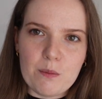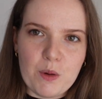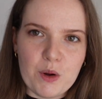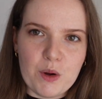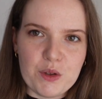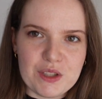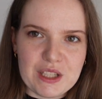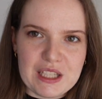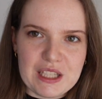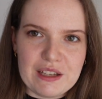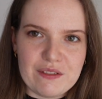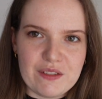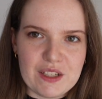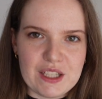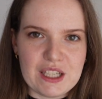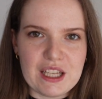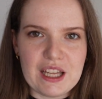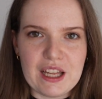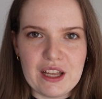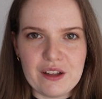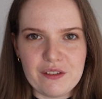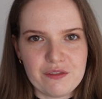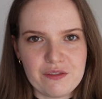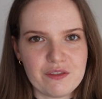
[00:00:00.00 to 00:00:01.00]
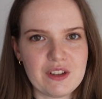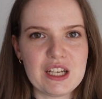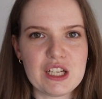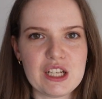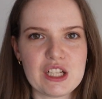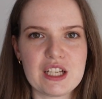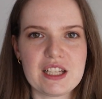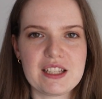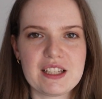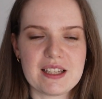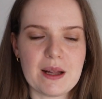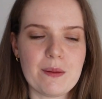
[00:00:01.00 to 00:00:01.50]
positivity of
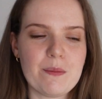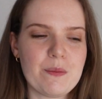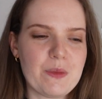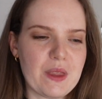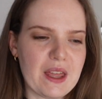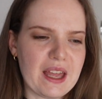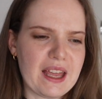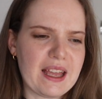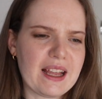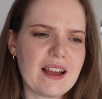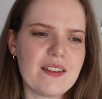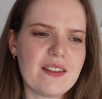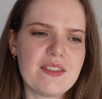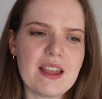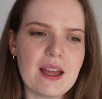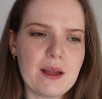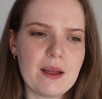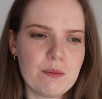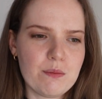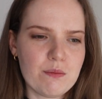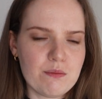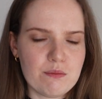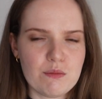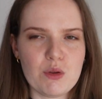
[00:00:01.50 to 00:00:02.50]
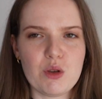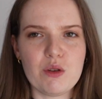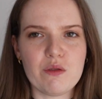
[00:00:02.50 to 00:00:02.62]
finishing something and then